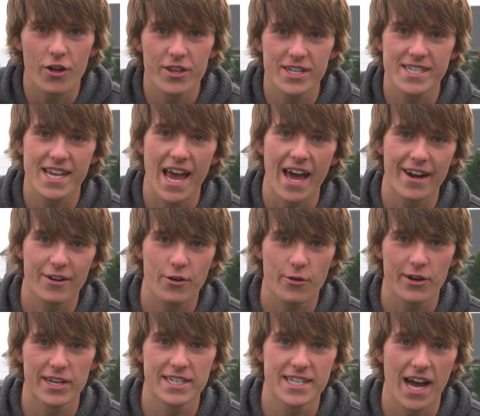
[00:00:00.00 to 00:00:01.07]
this
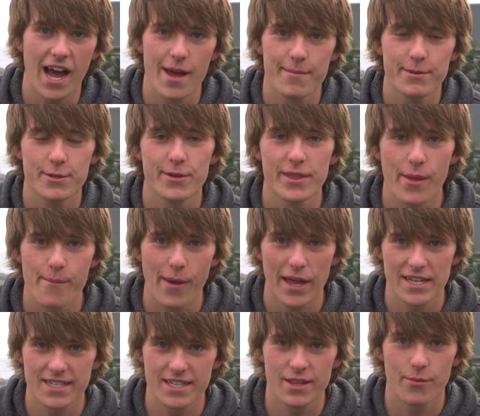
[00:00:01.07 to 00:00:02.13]
category a tie between the
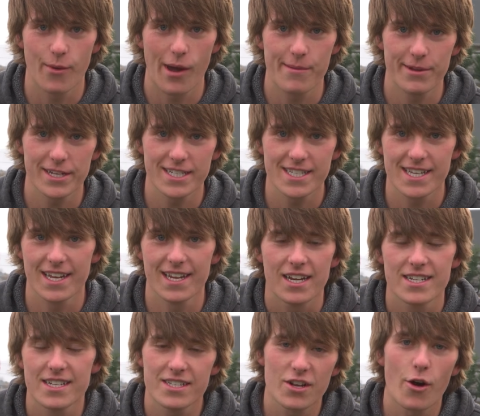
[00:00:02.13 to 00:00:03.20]
men's and the women's
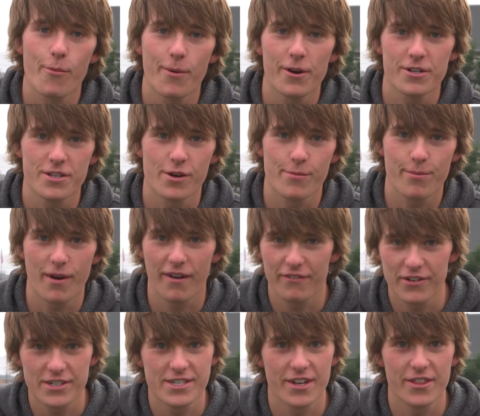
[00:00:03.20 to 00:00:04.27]
because it's all personal
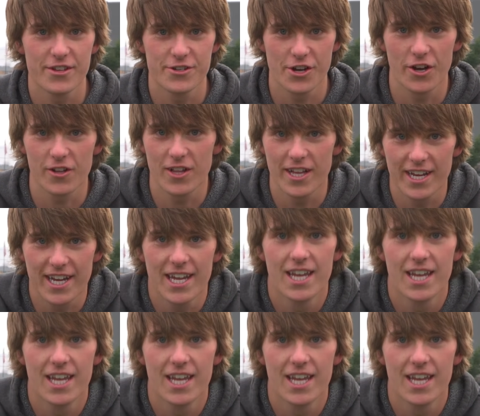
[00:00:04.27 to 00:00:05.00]
preference on the juggling.